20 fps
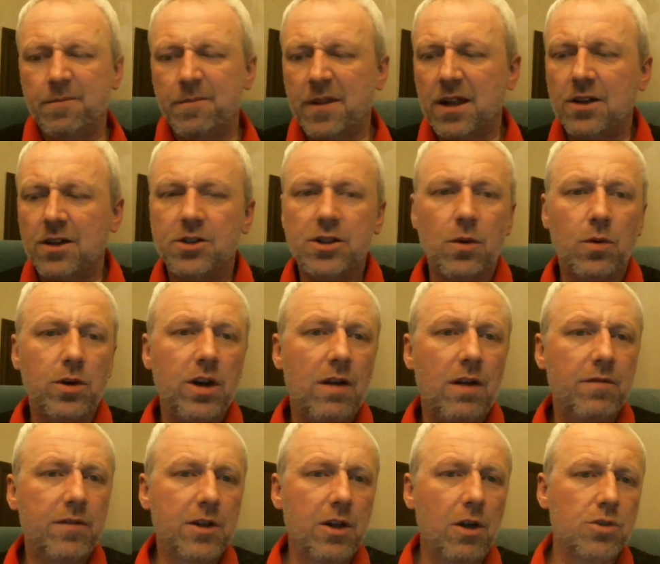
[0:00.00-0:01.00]
So we'll go
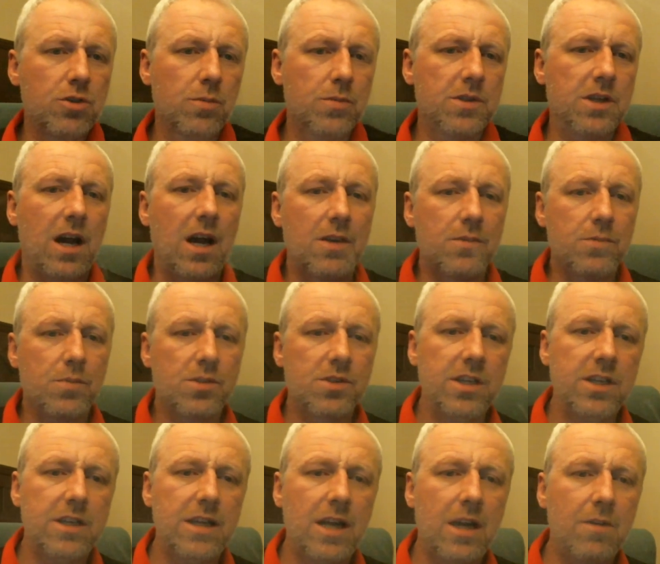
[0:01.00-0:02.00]
down for close-ups, guys. We'll see
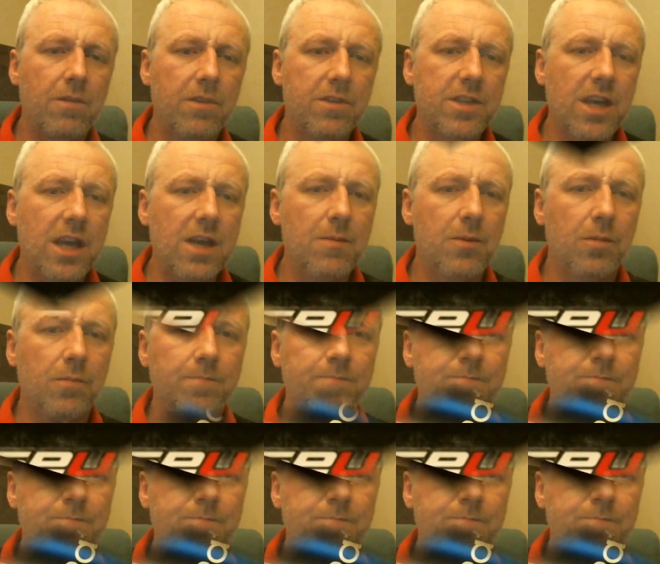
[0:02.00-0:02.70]
you down at the table.